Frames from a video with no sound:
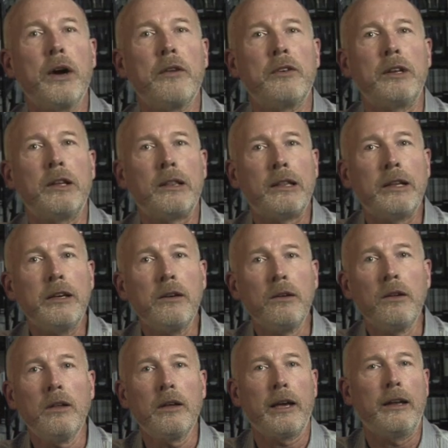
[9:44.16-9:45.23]
have a
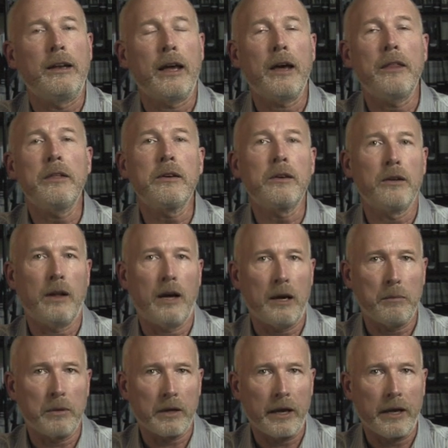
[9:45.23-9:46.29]
legal and ethical
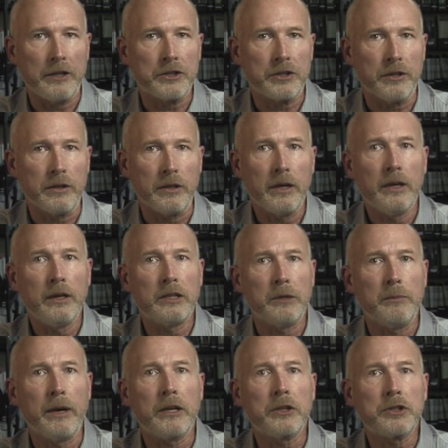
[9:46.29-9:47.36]
obligation to
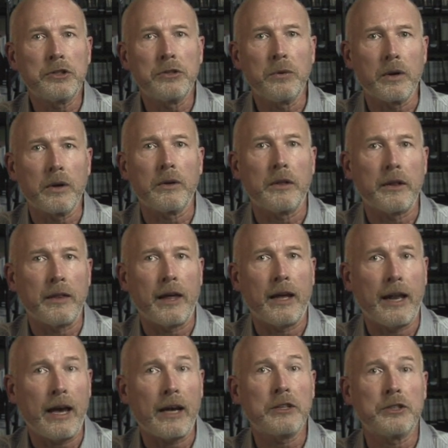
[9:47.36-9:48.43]
make sure that that
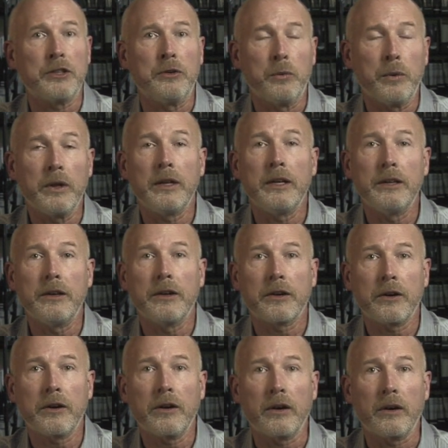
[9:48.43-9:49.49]
action really did
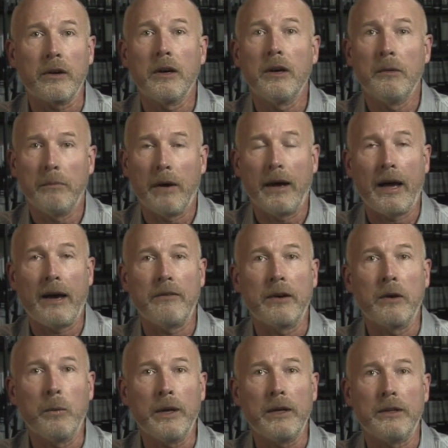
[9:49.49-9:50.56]
occur by
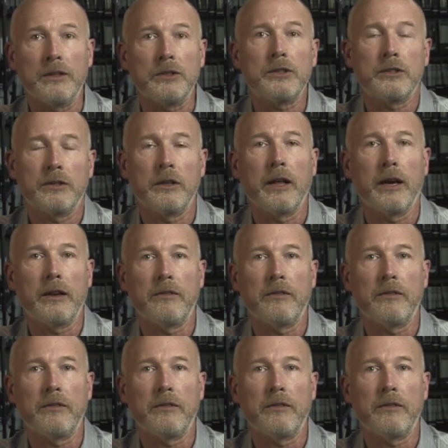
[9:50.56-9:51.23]
having witness to that